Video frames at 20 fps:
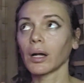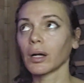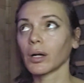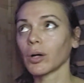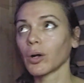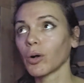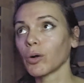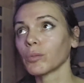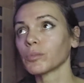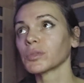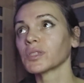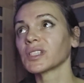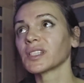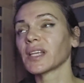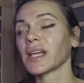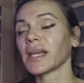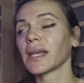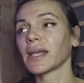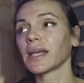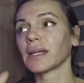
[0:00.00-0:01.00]

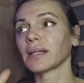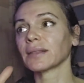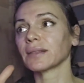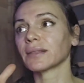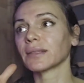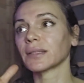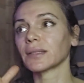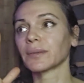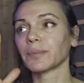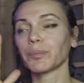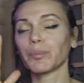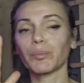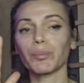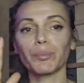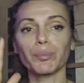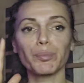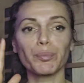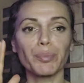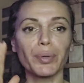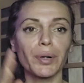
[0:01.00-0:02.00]
homestead,
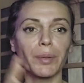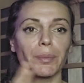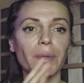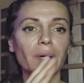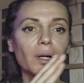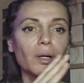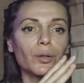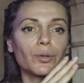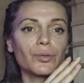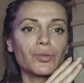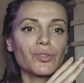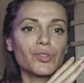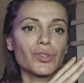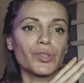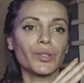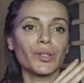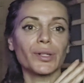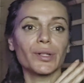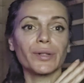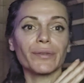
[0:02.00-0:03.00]

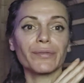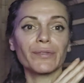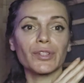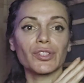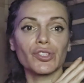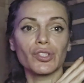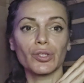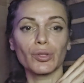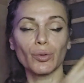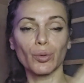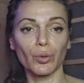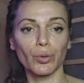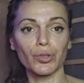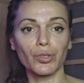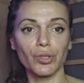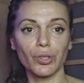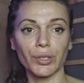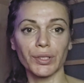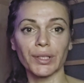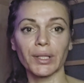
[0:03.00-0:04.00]
permaculture vision
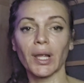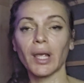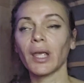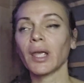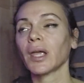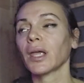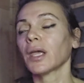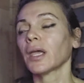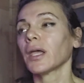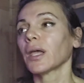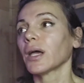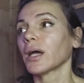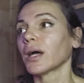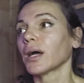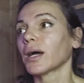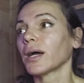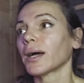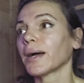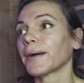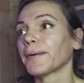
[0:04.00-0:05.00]
orchard.
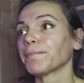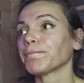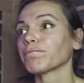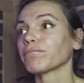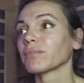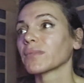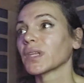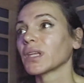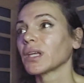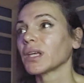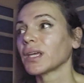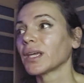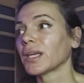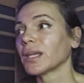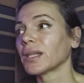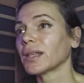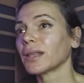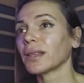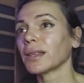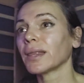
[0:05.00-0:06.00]
Um,
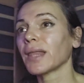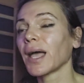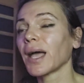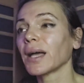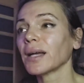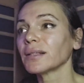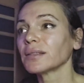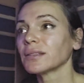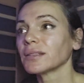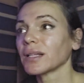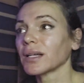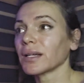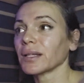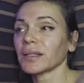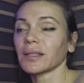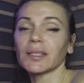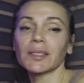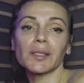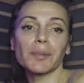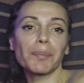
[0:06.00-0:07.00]
and that I
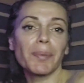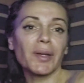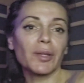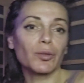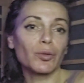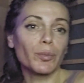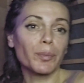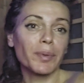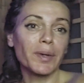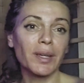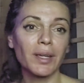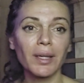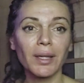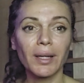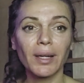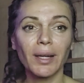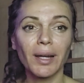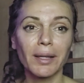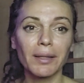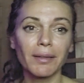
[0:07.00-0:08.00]
anticipate to be
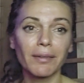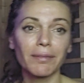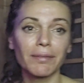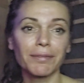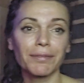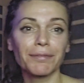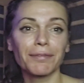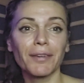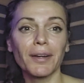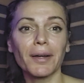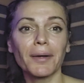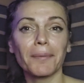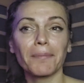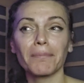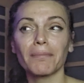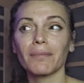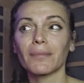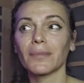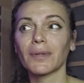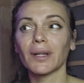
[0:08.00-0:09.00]
kind of
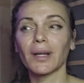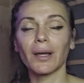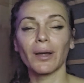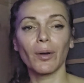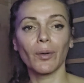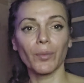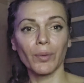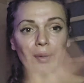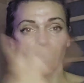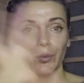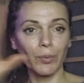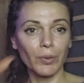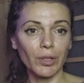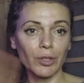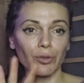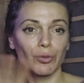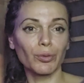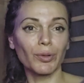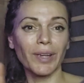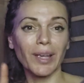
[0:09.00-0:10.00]
our work
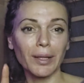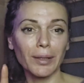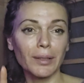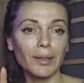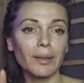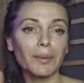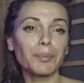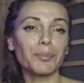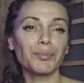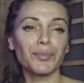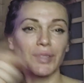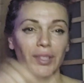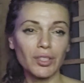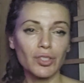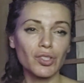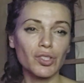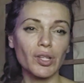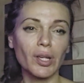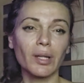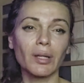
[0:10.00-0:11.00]
together. This
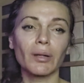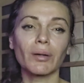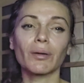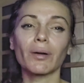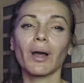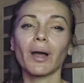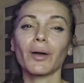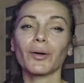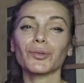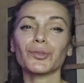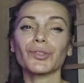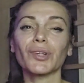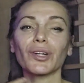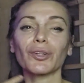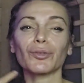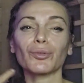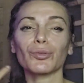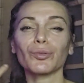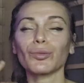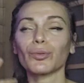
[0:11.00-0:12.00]
channel, I'll try
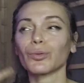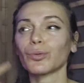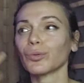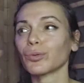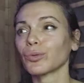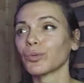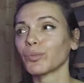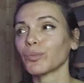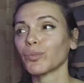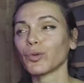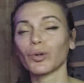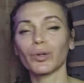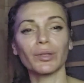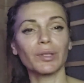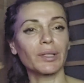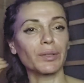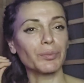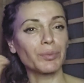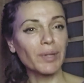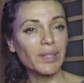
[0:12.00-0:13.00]
to do more
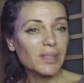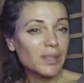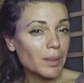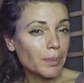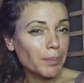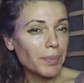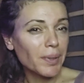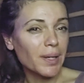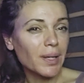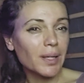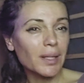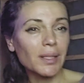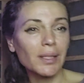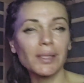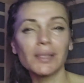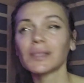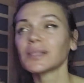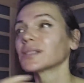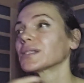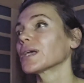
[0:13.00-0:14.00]
the
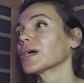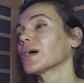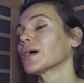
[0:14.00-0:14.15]
recipes,